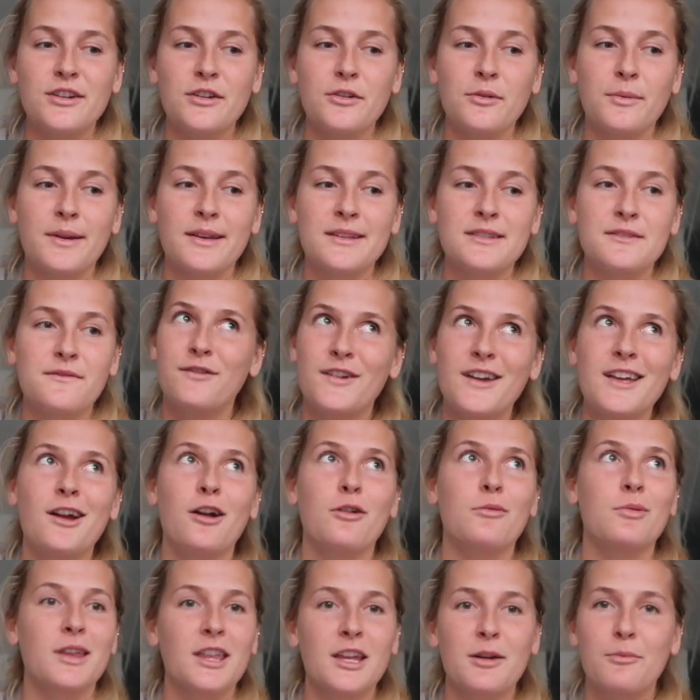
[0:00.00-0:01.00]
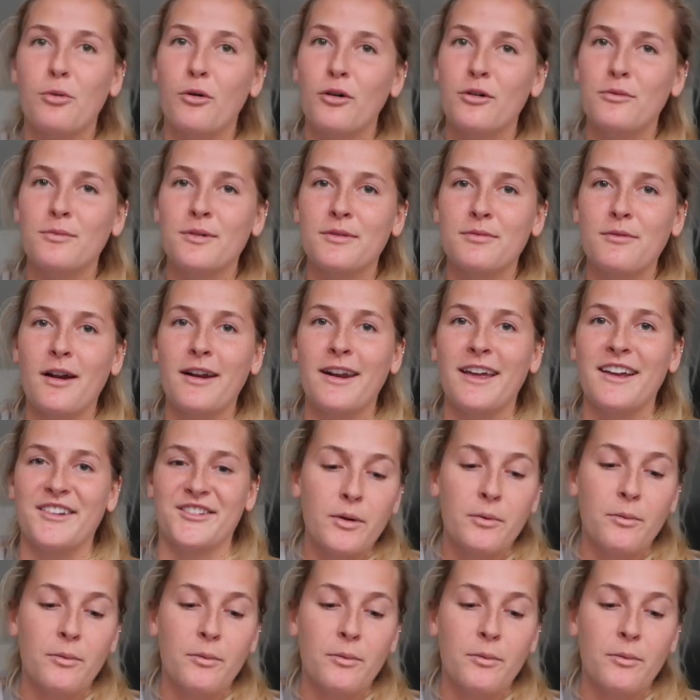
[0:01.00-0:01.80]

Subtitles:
to, because feet are really important with running.